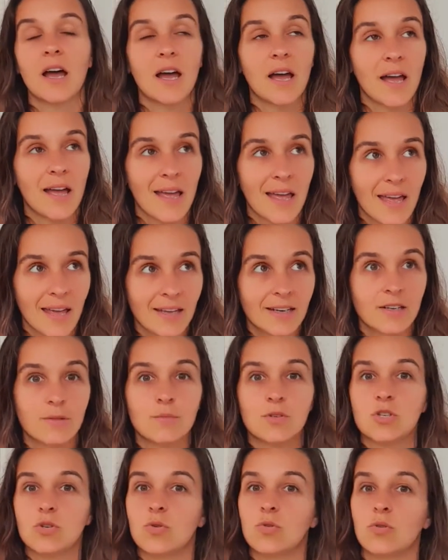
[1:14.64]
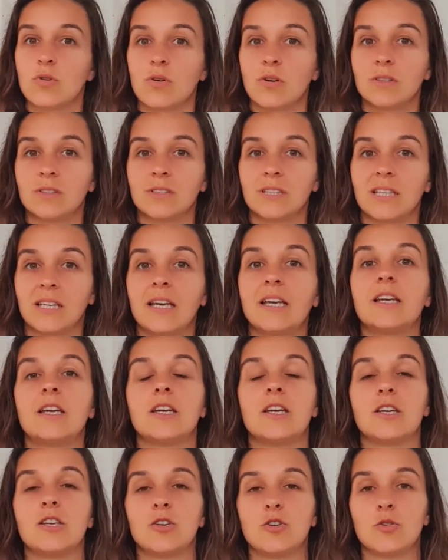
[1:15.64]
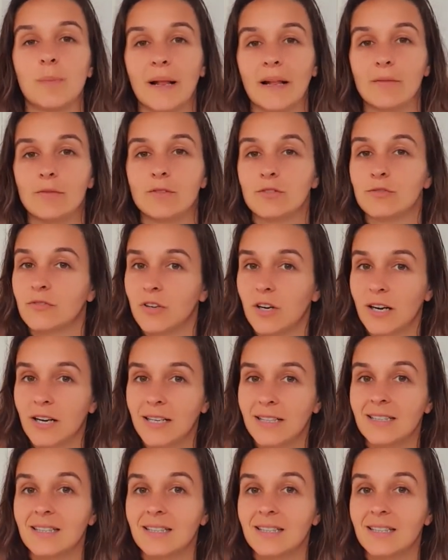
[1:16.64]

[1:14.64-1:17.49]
and I'm sure you'll be able to find